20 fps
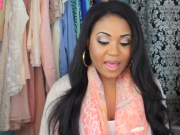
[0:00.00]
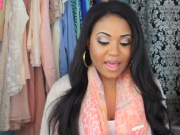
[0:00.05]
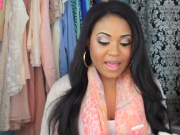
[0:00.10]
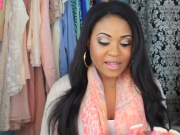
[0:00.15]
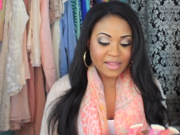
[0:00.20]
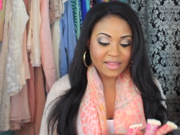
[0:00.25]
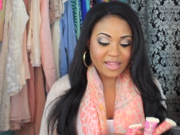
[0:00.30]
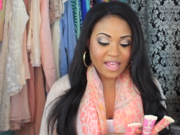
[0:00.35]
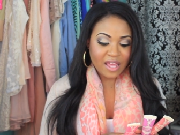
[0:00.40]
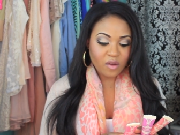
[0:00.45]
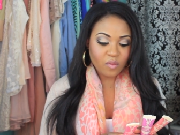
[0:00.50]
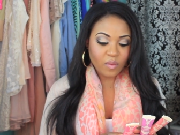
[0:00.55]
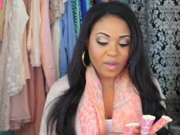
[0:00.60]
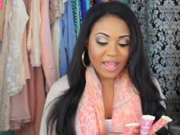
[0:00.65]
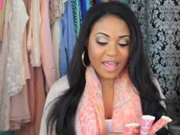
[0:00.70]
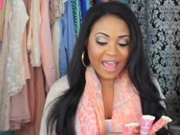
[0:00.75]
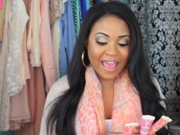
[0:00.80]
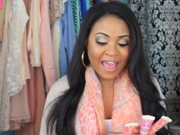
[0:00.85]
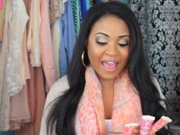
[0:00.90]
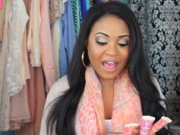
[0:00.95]
And then
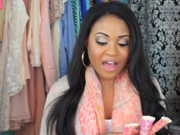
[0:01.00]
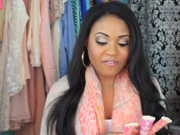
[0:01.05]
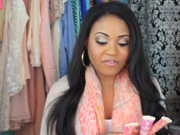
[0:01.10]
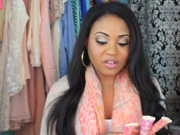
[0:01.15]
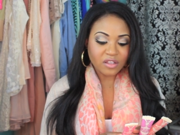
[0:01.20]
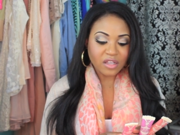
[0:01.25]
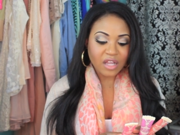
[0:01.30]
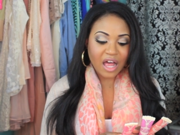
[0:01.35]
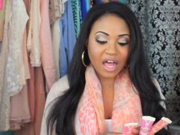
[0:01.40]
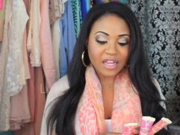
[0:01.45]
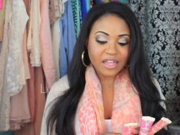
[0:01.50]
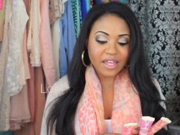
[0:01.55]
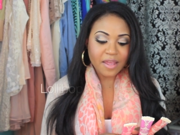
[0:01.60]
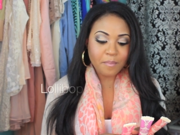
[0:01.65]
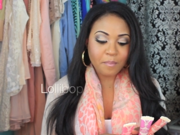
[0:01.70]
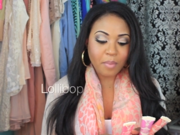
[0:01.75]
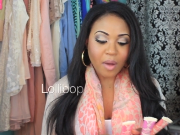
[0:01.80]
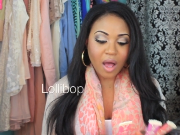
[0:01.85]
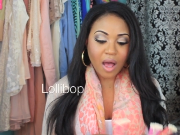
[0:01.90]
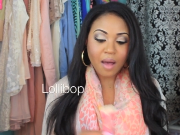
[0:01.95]
we have
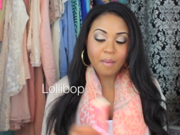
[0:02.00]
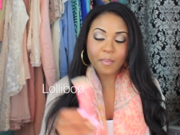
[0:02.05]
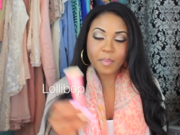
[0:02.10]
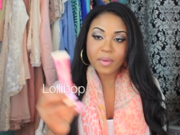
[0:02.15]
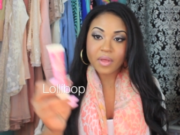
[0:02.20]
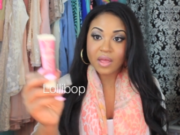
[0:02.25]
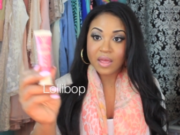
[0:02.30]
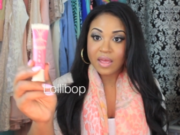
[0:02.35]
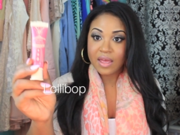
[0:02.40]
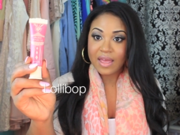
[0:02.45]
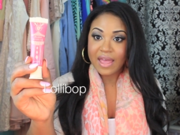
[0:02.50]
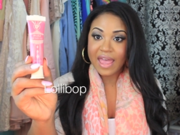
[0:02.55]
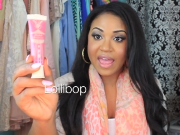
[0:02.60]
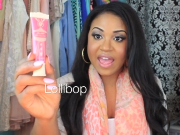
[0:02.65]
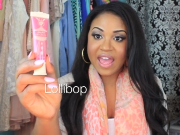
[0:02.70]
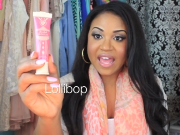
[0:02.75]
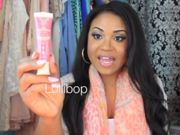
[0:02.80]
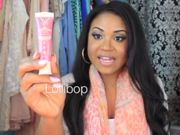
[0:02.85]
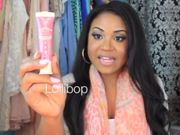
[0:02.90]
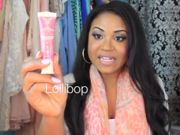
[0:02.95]
Lollipop
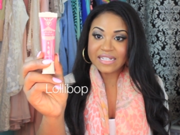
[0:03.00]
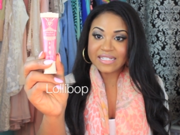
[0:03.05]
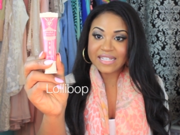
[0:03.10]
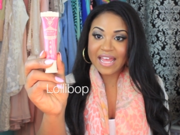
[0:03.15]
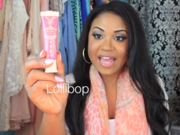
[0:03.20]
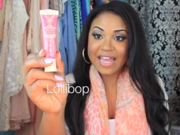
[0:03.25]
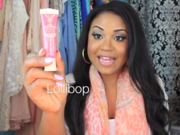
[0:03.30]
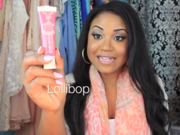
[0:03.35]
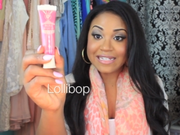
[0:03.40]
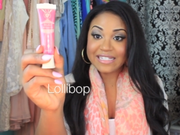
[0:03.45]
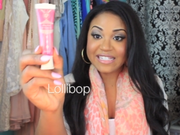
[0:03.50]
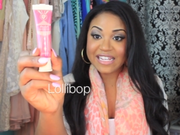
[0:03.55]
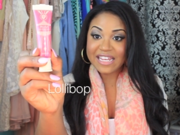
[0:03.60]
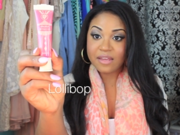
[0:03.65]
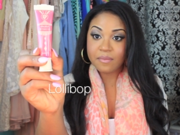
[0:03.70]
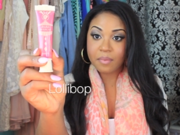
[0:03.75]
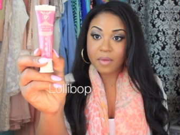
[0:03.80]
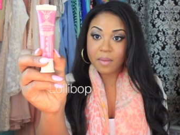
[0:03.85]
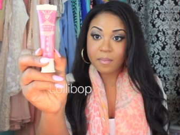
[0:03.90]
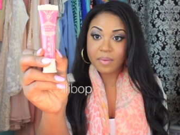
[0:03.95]
and it's a
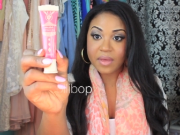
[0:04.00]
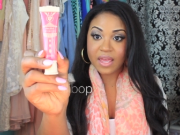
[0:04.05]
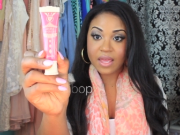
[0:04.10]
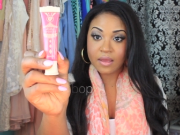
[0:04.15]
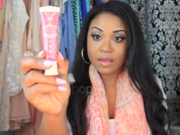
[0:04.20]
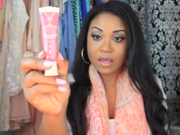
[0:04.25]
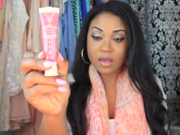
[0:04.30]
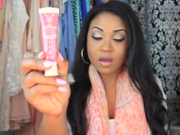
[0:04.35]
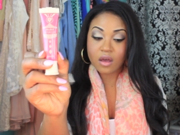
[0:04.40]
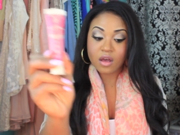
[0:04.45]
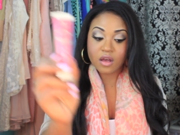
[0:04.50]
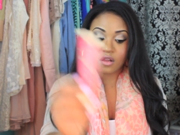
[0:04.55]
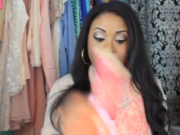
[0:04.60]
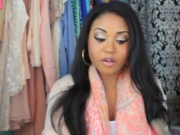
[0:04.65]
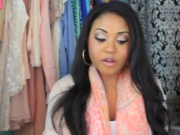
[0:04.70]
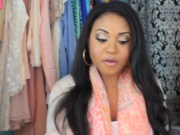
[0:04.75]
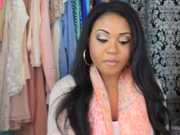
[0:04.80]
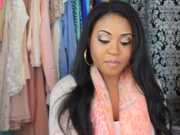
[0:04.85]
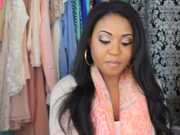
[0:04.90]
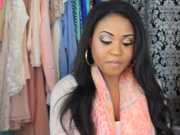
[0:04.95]
deep pink
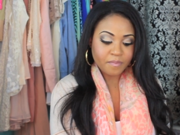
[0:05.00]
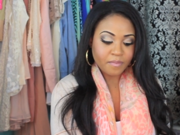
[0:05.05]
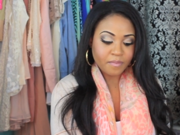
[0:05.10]
color.